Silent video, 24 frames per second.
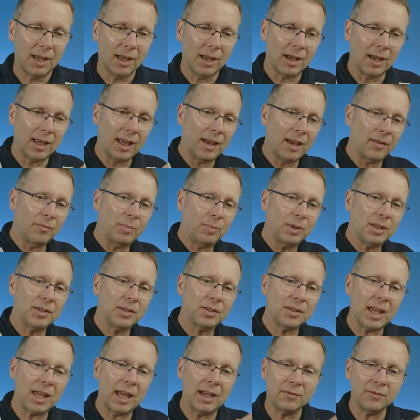I have been
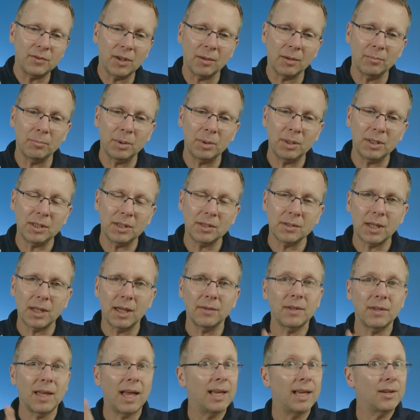saved, I'm being
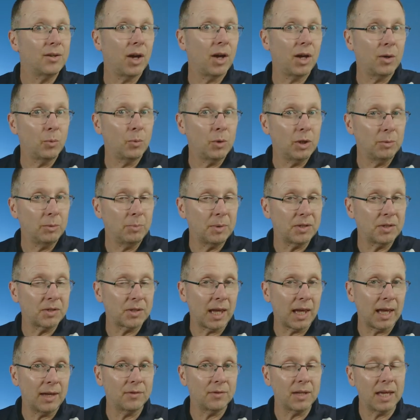saved, and I will be
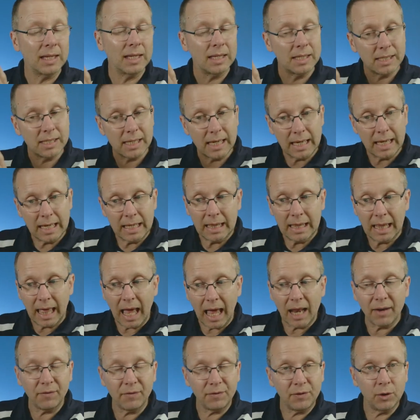saved. And it's in
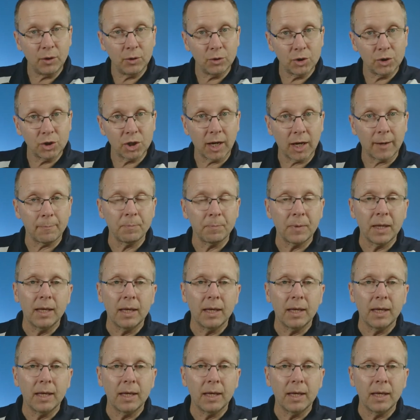that future.